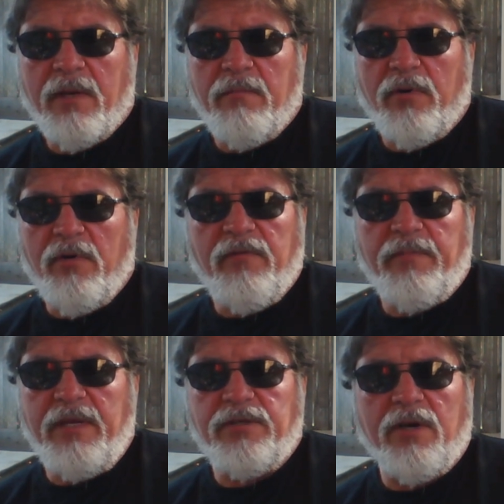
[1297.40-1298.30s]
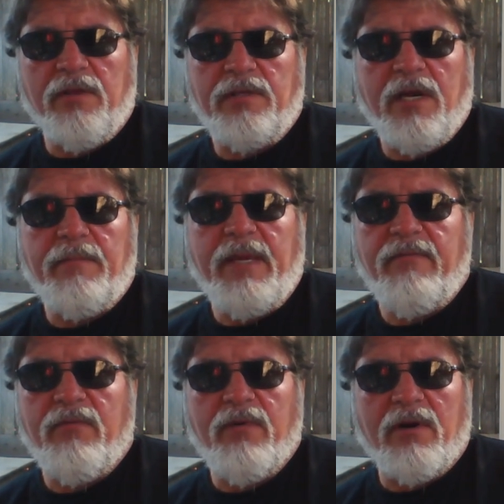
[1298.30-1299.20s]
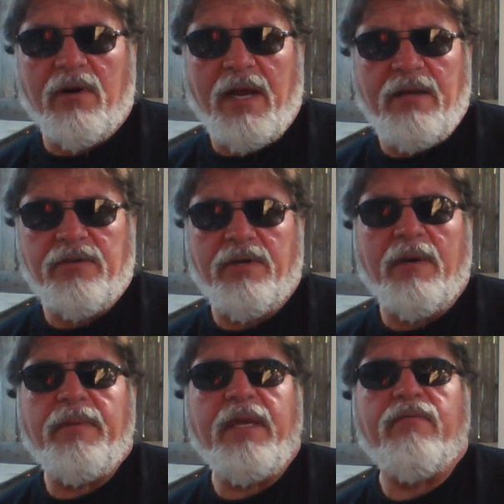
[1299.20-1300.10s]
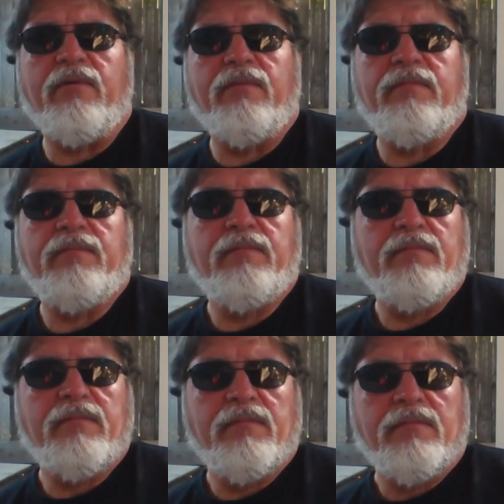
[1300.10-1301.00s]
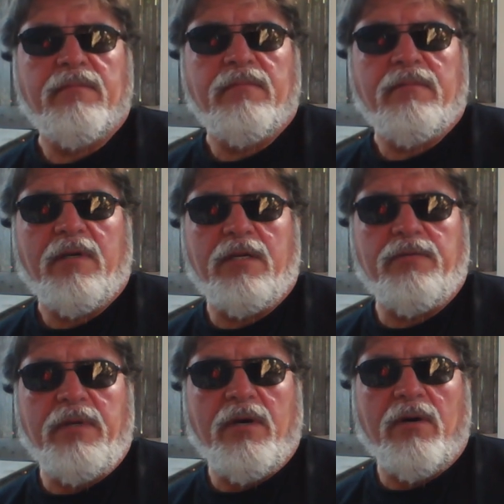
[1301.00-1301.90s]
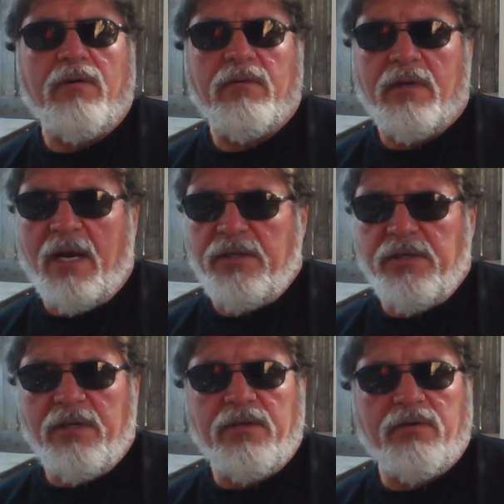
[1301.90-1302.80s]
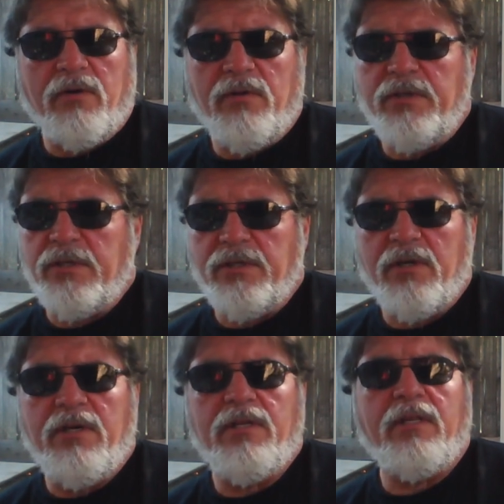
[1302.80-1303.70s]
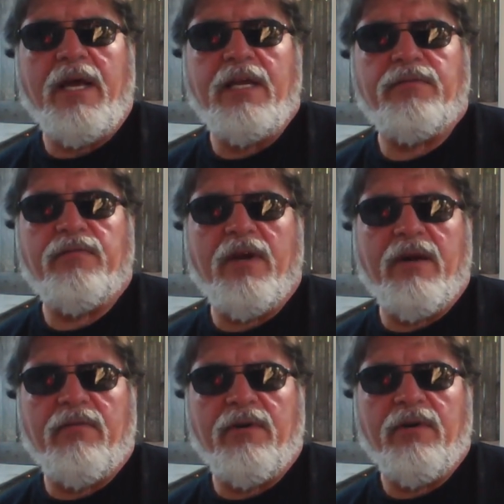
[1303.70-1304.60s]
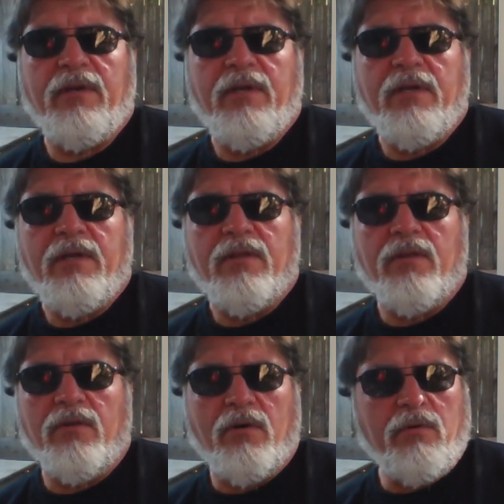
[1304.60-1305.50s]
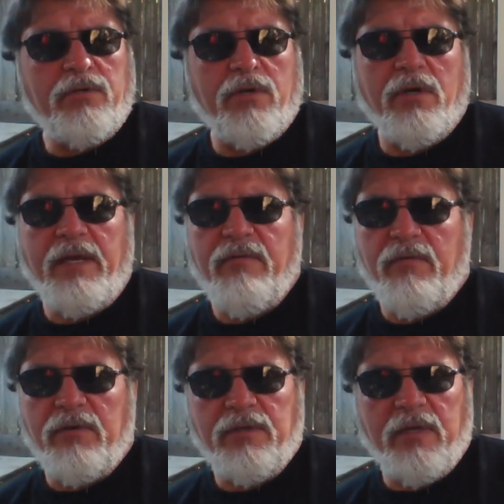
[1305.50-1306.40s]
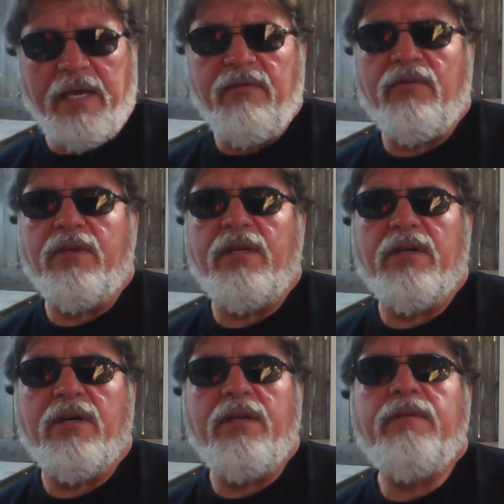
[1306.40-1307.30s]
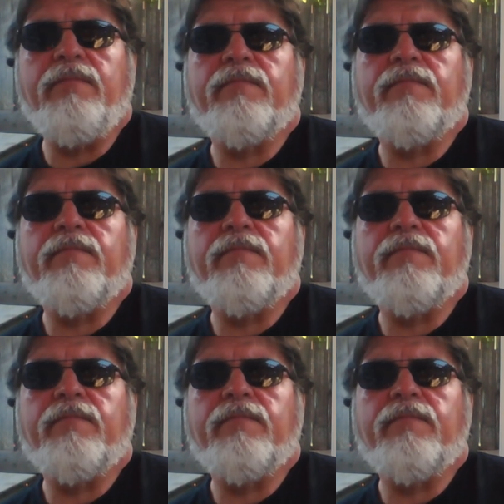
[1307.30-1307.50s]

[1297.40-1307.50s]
in perfect peace all the time, even when our lives are in upheaval, because we know God's in control. This is going to last forever. The Lord will turn even what's evil into good.